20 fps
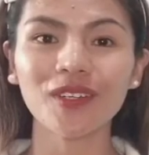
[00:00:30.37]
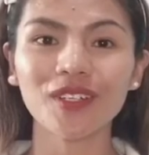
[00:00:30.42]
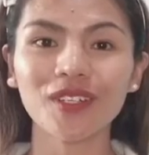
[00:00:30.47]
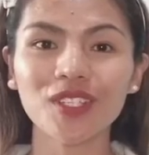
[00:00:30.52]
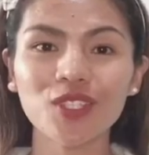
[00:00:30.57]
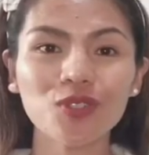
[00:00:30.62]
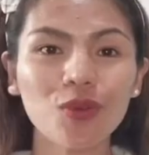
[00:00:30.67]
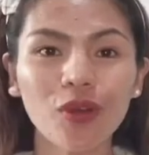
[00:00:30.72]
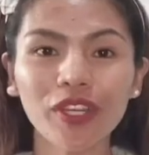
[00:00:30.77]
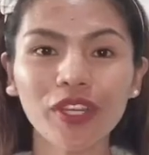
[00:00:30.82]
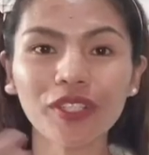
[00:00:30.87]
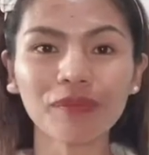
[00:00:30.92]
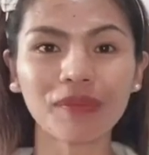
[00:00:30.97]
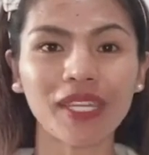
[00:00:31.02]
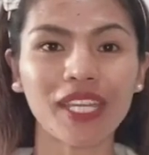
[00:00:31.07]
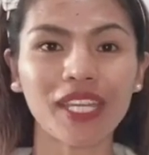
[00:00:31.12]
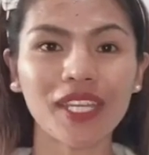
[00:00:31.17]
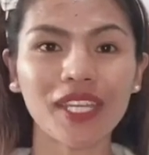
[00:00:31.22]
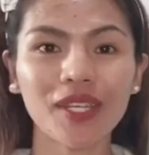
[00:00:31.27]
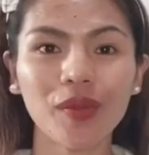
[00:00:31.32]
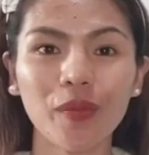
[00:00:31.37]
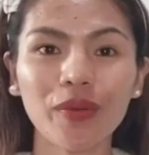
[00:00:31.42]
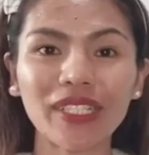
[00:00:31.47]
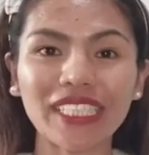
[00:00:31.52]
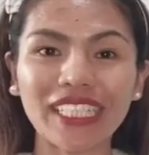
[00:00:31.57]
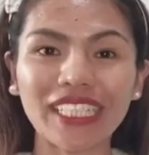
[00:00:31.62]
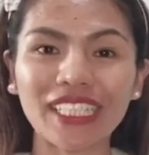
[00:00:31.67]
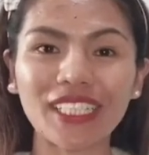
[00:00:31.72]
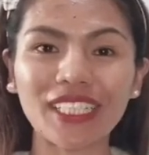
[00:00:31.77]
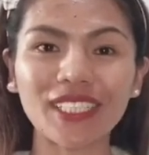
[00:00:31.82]
me. We're going to
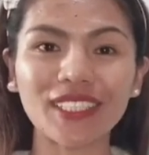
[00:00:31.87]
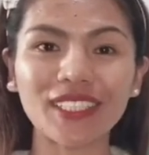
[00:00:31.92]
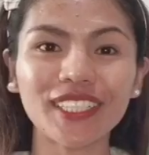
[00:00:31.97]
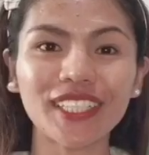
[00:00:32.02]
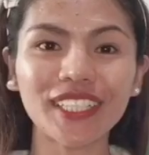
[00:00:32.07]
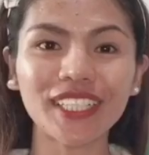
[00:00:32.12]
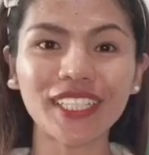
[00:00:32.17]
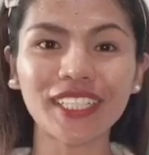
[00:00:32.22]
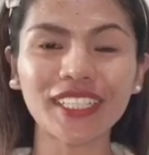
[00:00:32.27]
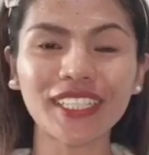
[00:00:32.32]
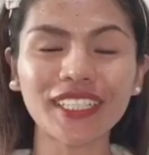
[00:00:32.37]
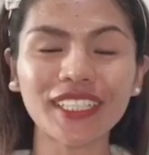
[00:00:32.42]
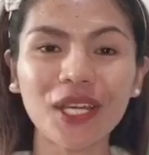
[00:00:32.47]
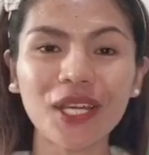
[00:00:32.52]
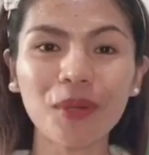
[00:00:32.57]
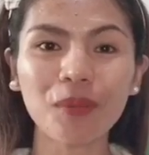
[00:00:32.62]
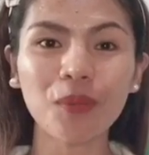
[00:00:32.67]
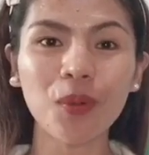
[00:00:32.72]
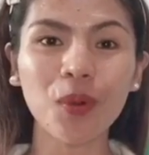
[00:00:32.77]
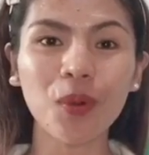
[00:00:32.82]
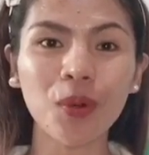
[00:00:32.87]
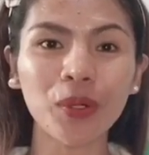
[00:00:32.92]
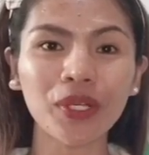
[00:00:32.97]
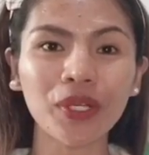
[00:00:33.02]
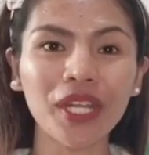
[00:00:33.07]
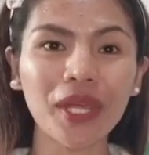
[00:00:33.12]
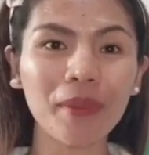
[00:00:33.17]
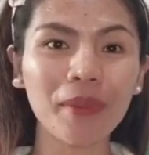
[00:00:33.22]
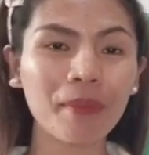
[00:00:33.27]
learn more about